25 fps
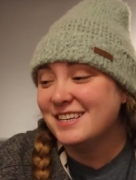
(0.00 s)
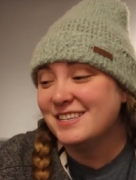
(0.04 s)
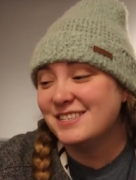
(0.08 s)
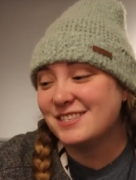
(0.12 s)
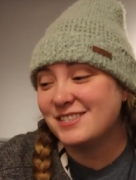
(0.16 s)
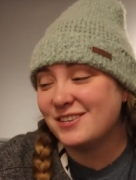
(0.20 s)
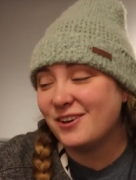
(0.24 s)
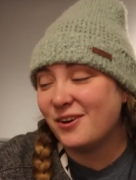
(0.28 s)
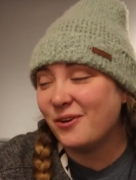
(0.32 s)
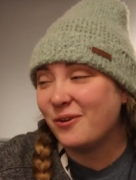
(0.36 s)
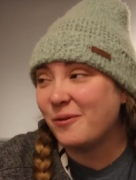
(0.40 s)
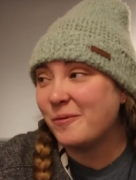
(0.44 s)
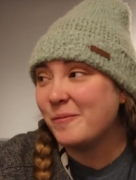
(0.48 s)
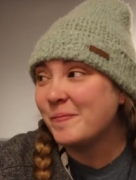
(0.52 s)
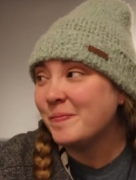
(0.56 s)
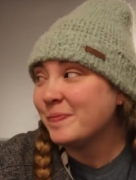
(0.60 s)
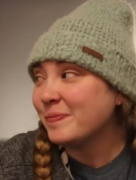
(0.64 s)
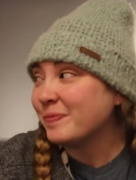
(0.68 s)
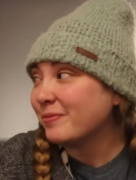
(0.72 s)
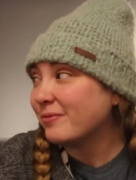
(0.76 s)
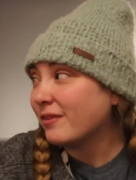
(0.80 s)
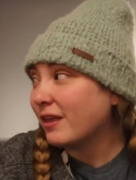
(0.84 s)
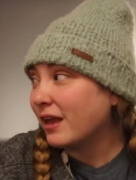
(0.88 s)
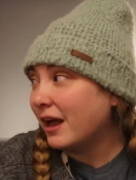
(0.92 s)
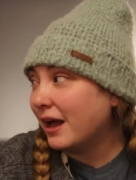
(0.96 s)
So
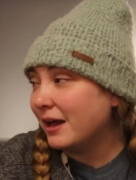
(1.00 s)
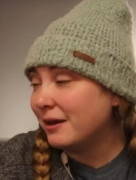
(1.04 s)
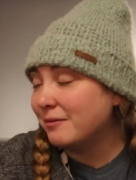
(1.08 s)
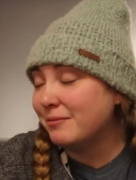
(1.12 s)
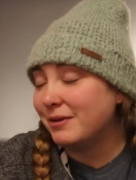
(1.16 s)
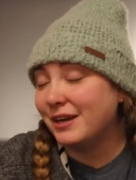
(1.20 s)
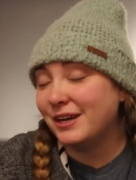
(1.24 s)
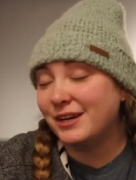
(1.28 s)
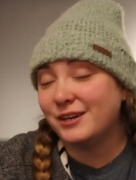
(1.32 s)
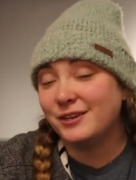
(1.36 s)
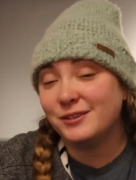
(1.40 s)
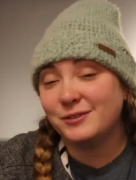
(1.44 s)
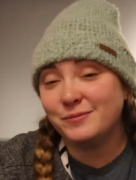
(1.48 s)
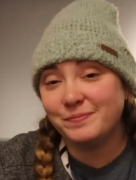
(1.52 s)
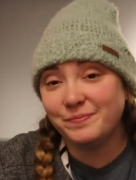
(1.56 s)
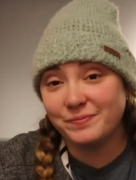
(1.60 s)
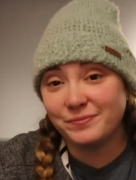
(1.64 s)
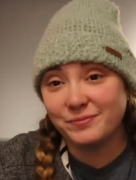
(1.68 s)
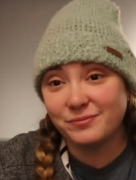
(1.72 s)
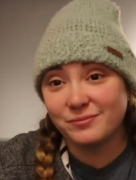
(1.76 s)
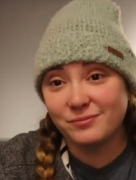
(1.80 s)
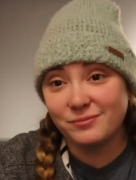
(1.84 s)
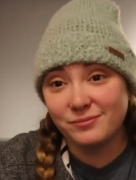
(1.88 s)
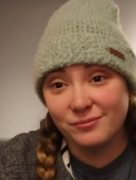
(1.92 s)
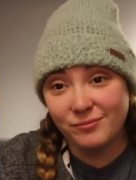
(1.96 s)
I'm here.
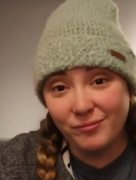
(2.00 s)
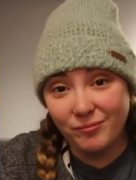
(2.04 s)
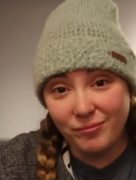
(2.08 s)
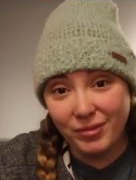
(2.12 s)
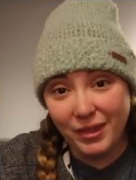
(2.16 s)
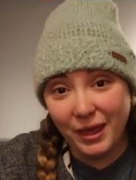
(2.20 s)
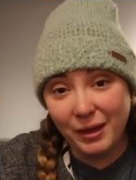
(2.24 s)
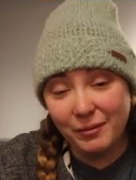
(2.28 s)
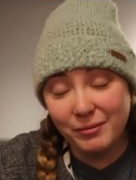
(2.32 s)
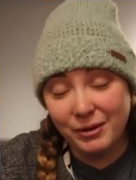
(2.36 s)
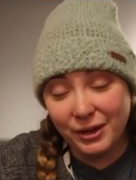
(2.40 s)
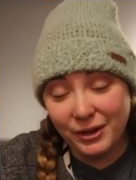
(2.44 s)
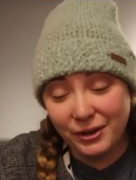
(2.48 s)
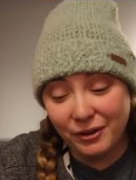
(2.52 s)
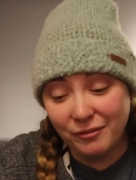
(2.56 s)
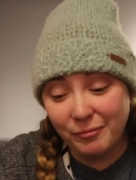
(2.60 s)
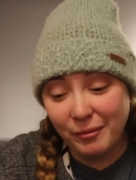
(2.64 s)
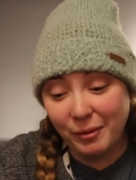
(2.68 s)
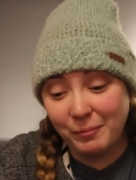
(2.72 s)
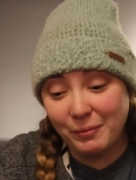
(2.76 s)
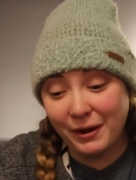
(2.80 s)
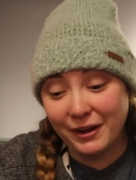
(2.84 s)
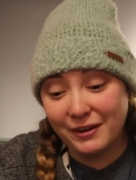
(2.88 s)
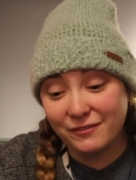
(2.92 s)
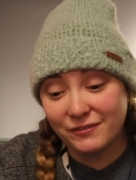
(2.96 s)
I'm gonna go have
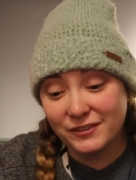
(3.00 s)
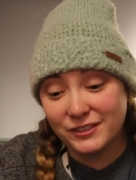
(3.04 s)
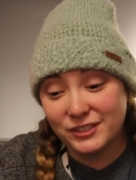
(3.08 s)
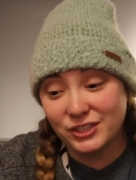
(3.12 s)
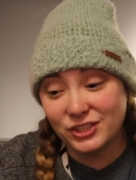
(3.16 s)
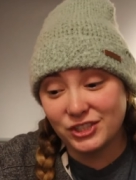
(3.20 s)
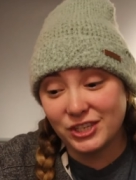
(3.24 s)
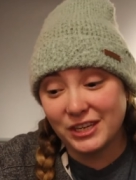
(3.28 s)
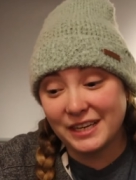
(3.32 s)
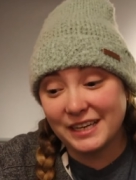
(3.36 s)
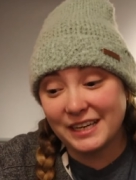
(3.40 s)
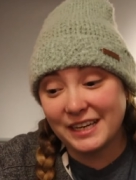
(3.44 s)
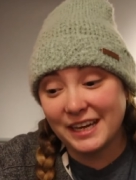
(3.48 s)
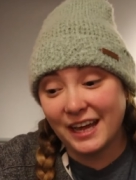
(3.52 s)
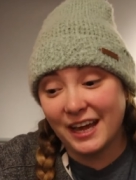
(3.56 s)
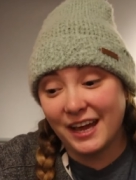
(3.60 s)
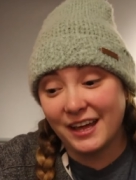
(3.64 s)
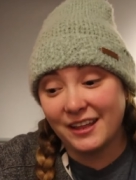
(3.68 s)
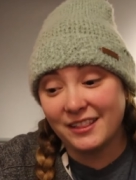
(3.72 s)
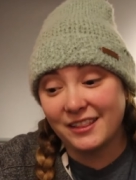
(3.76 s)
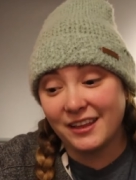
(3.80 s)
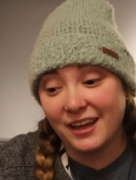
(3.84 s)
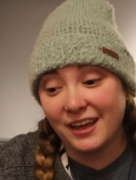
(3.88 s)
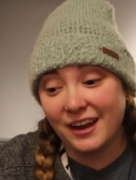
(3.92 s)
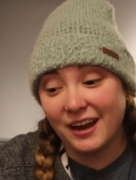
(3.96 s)
my breakfast drink
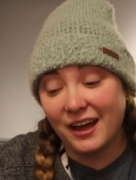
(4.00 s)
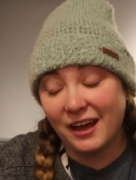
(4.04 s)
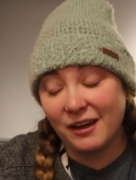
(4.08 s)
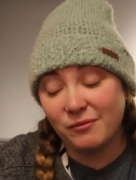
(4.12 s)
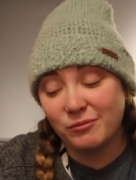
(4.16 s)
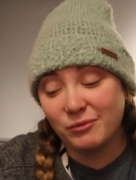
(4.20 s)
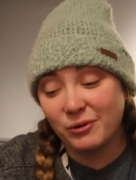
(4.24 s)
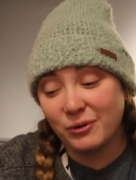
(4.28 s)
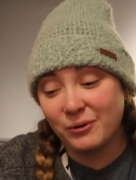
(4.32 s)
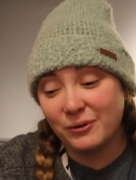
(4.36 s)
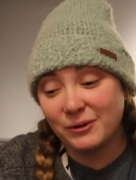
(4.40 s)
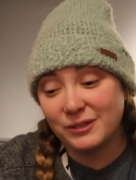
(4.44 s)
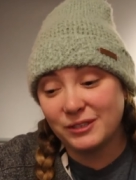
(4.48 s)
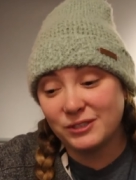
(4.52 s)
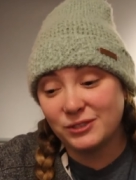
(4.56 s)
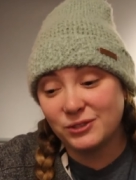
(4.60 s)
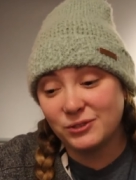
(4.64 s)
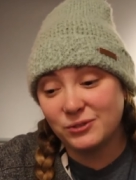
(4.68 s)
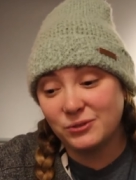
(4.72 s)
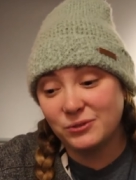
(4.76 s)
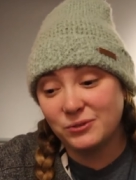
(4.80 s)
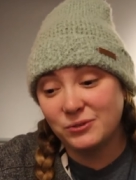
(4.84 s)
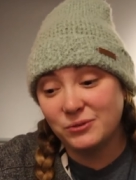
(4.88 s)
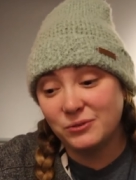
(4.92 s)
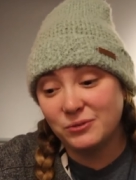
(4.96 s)
and then I'm going
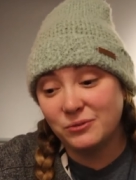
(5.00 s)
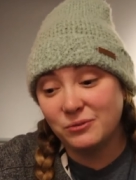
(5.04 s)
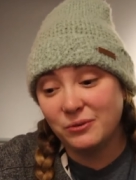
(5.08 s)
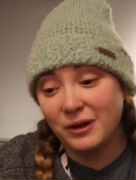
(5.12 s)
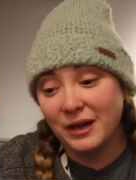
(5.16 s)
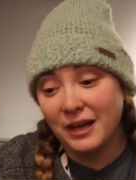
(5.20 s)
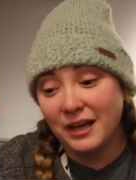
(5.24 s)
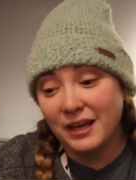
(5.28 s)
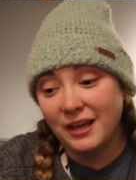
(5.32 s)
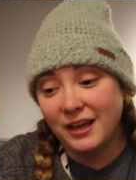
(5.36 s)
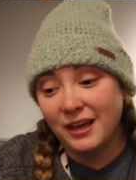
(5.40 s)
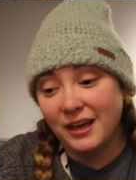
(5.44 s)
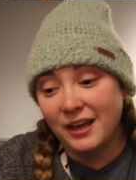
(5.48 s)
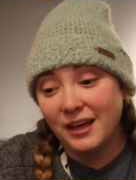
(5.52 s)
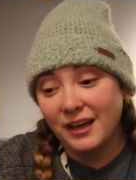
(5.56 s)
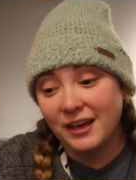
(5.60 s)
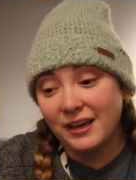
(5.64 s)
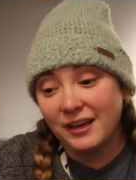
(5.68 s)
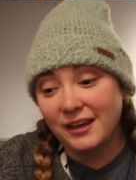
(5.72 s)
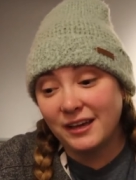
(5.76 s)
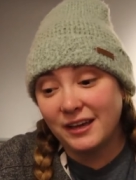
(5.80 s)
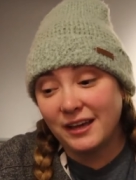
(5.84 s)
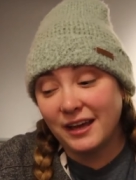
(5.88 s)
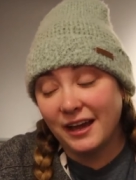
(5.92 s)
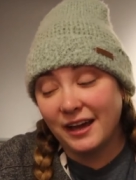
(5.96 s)
to
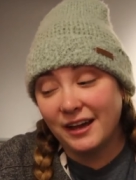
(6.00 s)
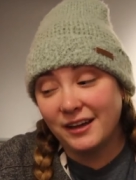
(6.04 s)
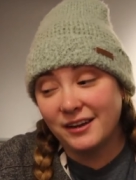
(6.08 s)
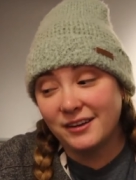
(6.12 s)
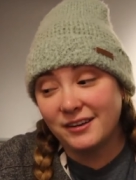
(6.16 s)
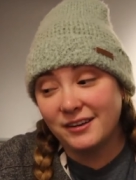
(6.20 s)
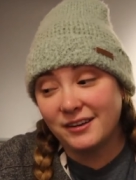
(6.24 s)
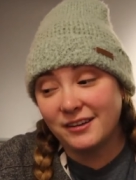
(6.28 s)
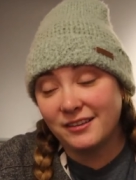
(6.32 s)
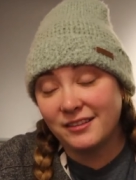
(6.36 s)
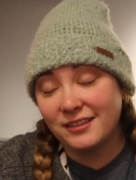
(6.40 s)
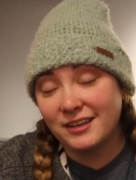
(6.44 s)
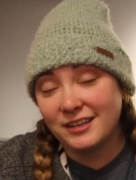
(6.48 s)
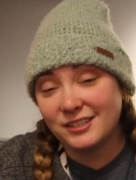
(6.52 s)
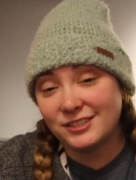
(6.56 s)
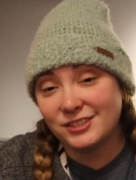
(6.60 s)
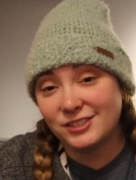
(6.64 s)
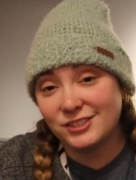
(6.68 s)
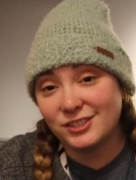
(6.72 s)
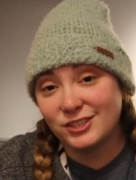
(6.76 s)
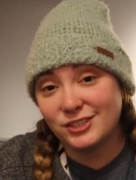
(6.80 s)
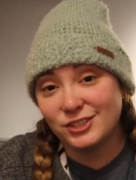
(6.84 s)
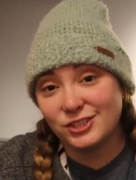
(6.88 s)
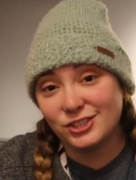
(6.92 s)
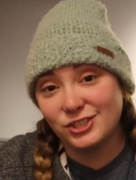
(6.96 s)
get
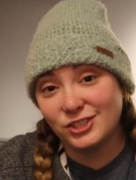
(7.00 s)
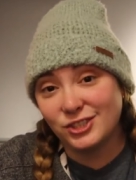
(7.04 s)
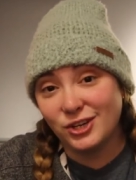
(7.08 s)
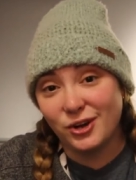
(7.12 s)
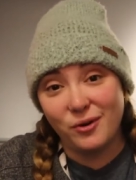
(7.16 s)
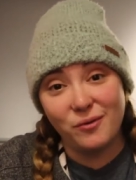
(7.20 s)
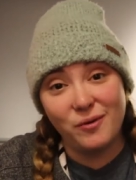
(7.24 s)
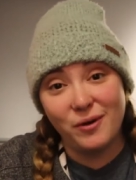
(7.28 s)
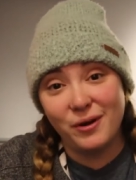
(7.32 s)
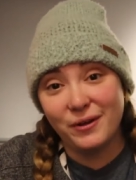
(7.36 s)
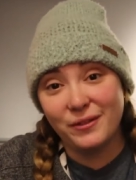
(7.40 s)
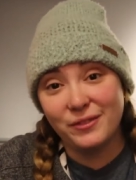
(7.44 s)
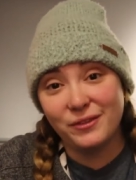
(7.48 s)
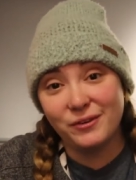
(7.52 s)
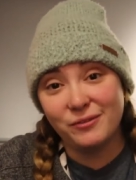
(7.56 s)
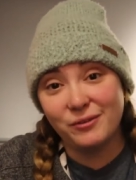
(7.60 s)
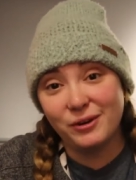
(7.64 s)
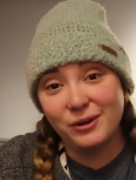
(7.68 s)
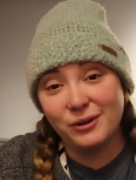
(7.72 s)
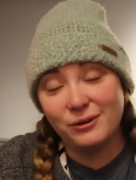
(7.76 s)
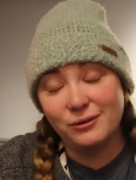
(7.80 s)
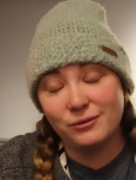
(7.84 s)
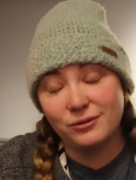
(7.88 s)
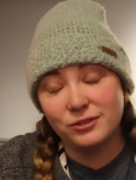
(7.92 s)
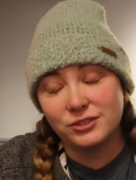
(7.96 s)
this show on the
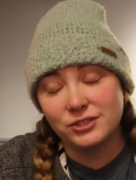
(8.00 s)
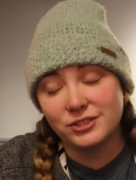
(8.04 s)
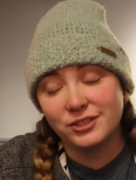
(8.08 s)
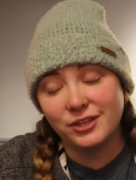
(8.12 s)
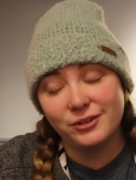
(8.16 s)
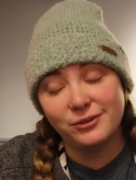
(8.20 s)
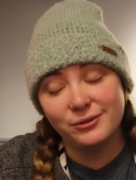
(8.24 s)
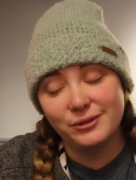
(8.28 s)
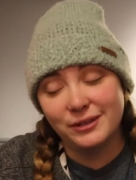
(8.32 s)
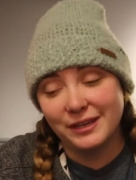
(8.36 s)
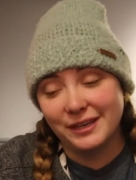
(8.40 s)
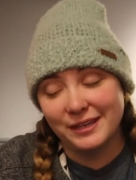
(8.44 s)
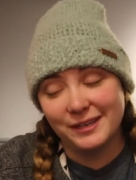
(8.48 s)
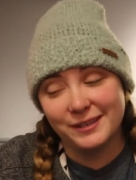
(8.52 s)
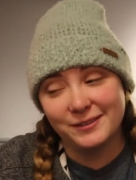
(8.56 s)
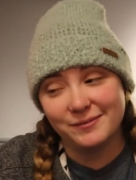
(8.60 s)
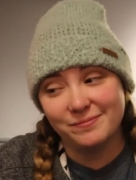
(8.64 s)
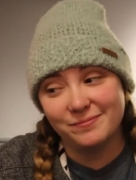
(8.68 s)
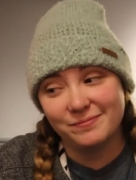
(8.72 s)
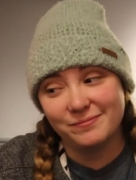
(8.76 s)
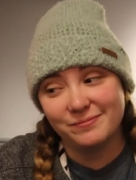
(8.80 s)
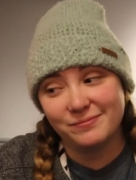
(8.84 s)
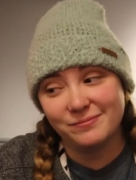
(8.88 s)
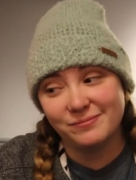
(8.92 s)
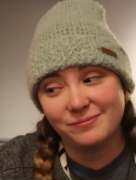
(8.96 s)
road slowly.
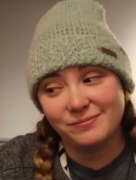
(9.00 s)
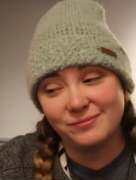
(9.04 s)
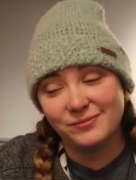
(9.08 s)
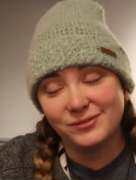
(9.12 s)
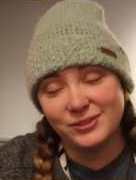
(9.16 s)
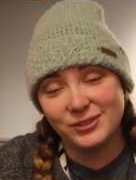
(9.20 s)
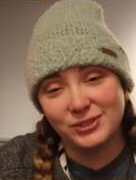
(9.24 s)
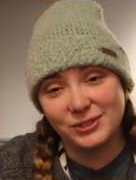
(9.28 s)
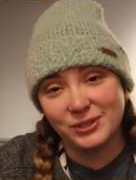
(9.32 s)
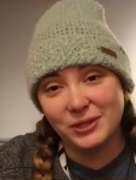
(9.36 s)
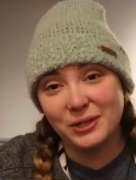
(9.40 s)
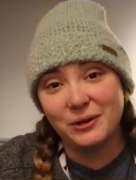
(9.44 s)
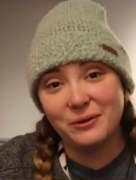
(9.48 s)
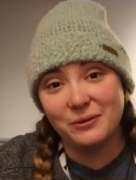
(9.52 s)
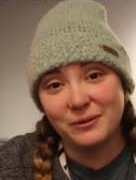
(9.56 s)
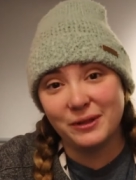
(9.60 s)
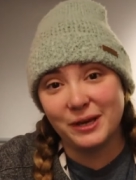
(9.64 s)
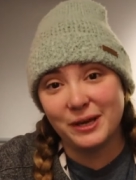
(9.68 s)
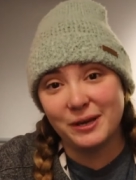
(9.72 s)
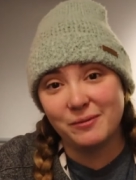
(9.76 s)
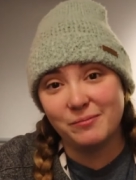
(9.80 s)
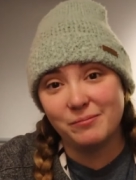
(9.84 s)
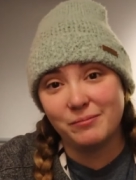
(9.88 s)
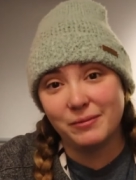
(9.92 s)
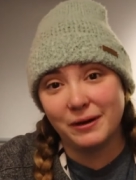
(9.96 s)

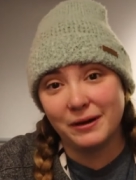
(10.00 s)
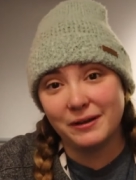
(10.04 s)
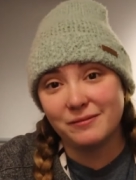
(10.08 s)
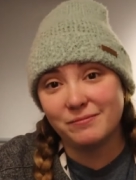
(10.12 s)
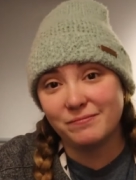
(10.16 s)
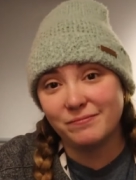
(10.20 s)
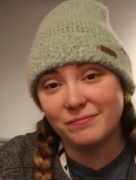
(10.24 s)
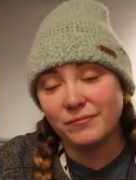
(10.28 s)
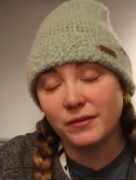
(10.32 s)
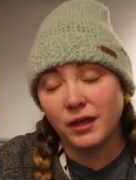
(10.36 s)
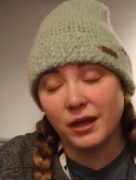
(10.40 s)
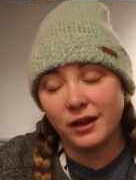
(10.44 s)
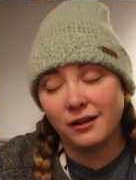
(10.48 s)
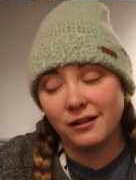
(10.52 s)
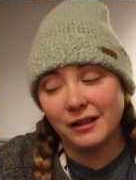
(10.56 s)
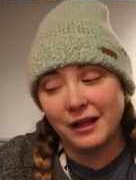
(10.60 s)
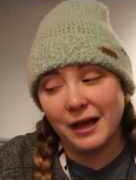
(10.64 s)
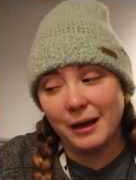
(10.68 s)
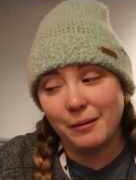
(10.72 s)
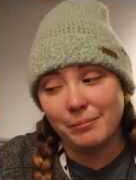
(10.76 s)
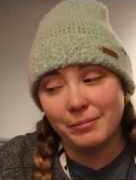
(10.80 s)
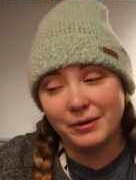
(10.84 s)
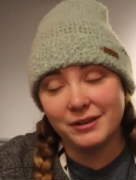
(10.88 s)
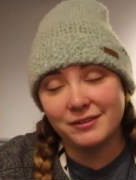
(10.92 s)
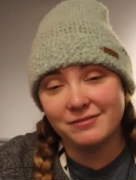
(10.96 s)
Slowly, but it'll
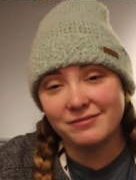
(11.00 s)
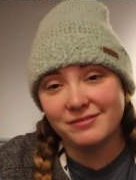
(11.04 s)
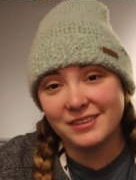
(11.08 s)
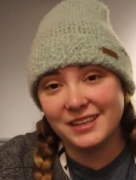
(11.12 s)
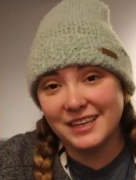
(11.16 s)
happen.